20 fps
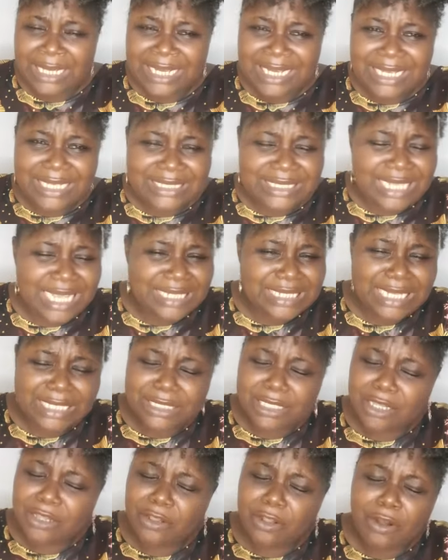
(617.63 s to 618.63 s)
He says
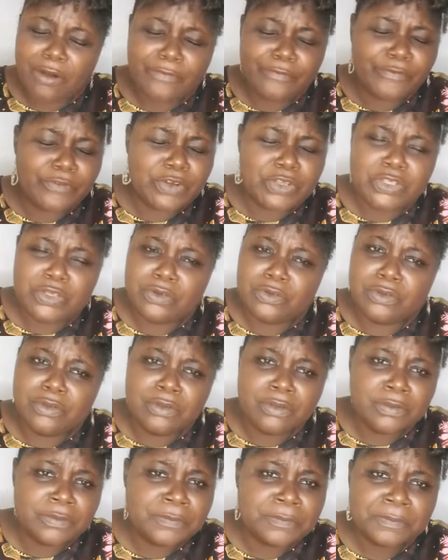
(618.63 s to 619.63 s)
his love for
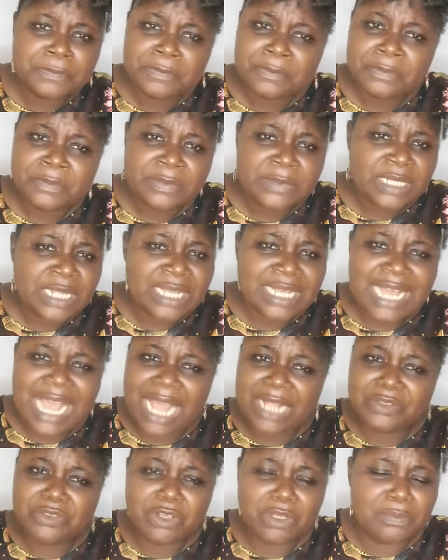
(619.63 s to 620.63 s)
you
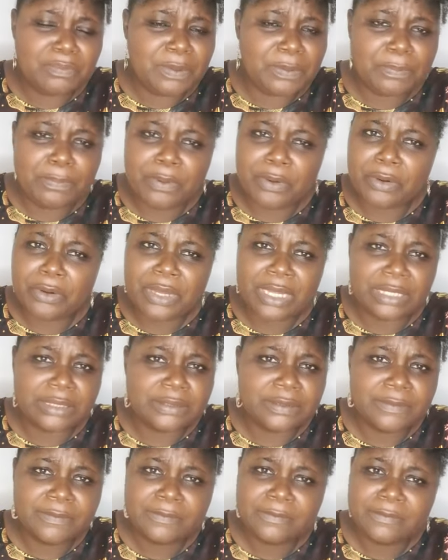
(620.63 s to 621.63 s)
cannot be broken.
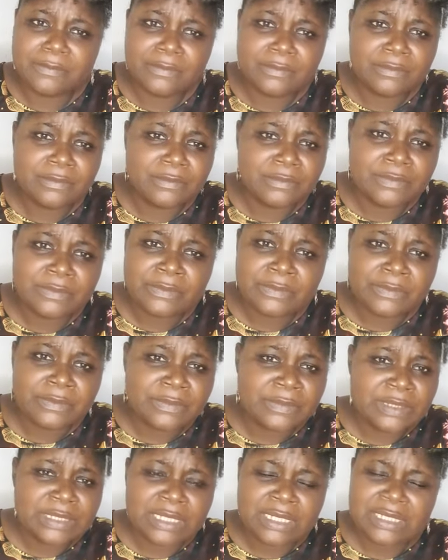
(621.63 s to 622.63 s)

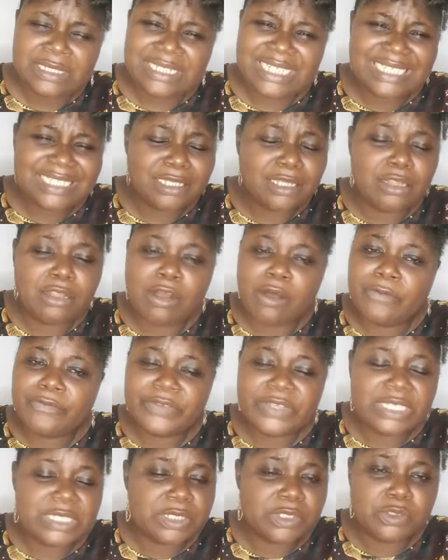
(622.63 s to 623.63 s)
This love
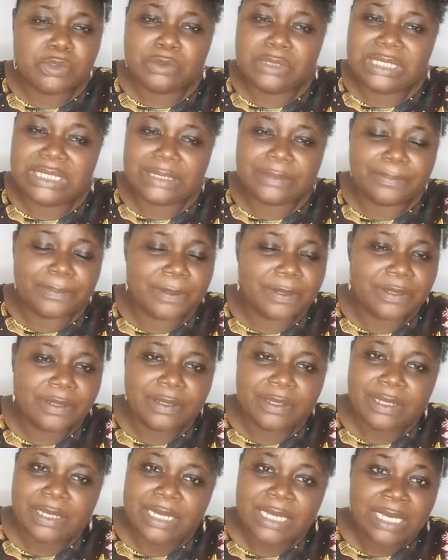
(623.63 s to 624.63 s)
is too deep.
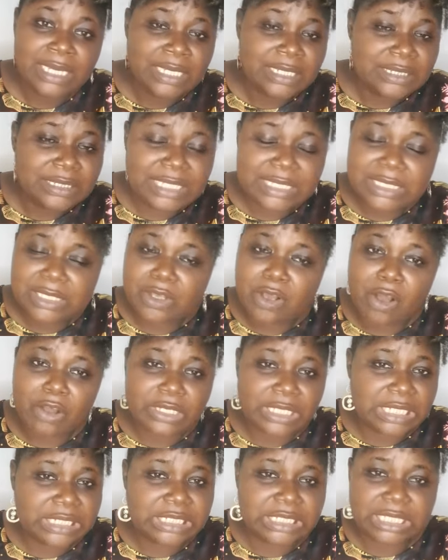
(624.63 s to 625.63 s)
This
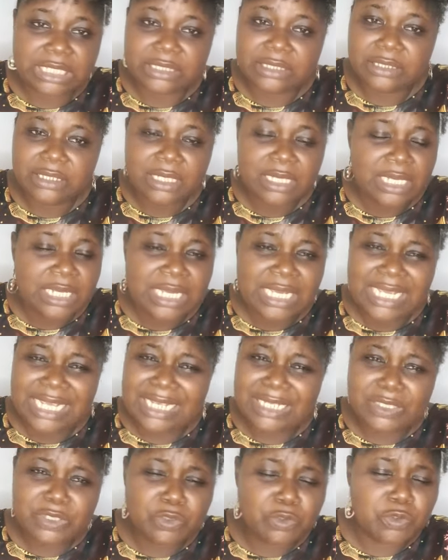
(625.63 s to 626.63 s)
connection
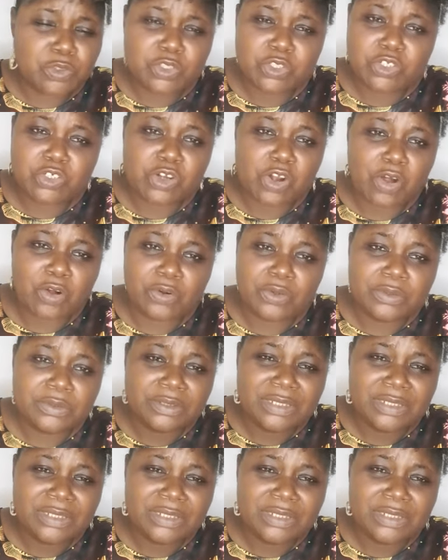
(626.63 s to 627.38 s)
is too strong.